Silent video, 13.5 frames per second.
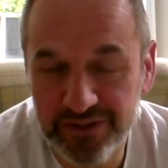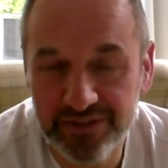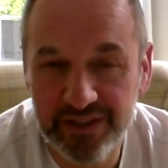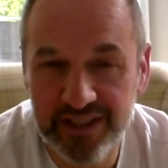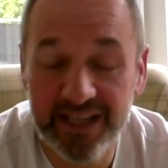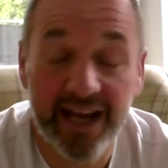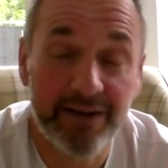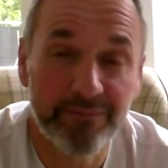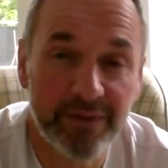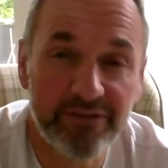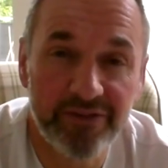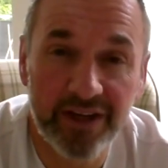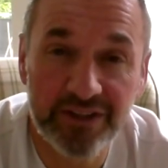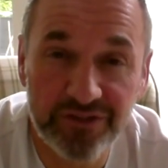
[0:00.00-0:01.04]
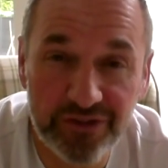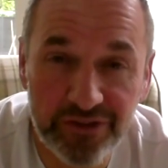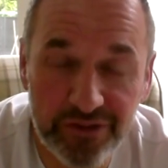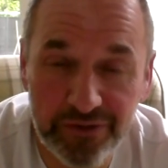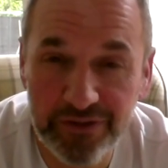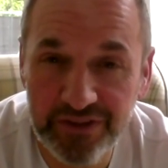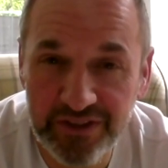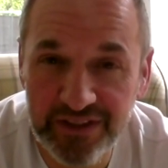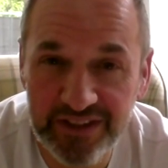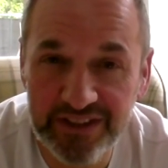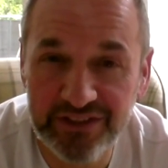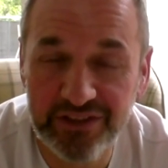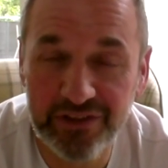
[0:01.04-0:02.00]
and the cat may find security
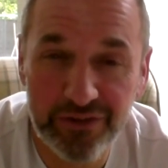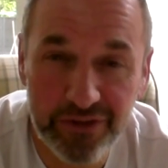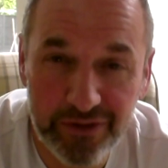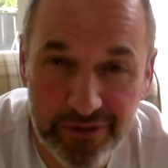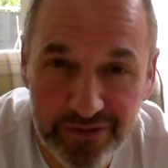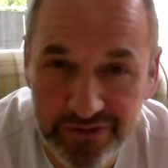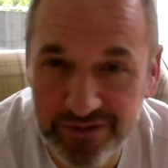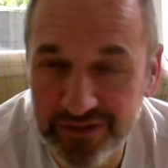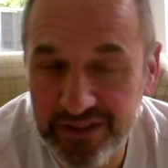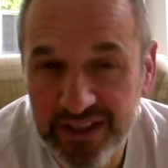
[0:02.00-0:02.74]
in its claws or